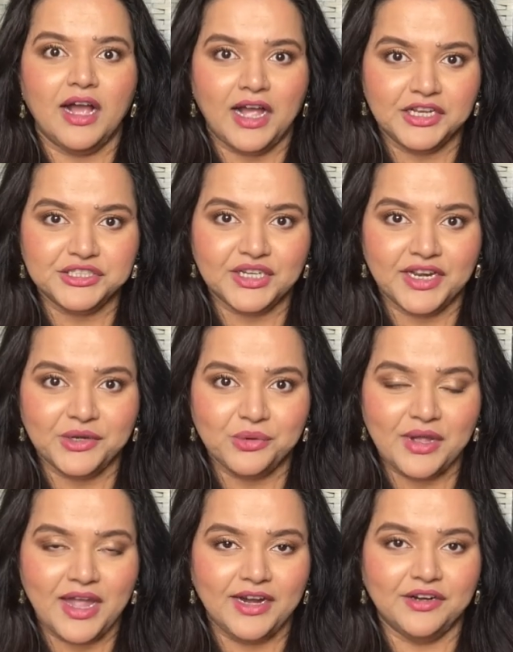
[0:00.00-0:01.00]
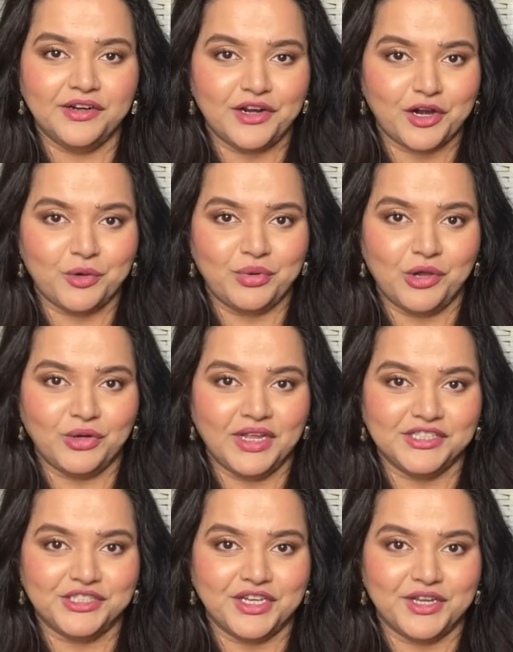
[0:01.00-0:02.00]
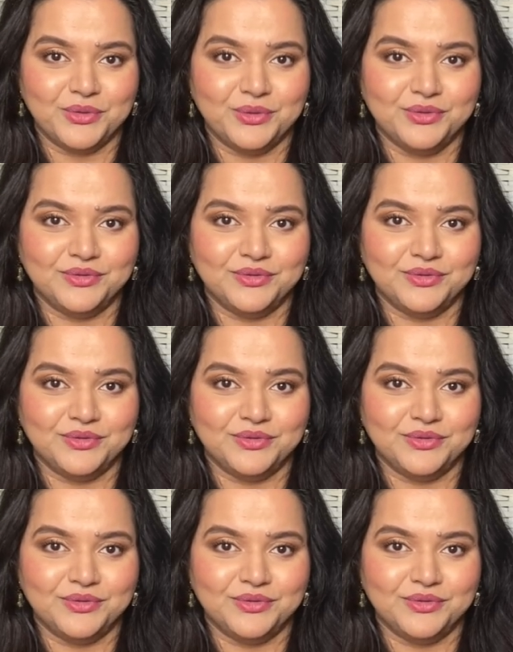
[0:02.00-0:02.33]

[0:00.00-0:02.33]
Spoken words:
eyeshadow and a dark brown eyeshadow.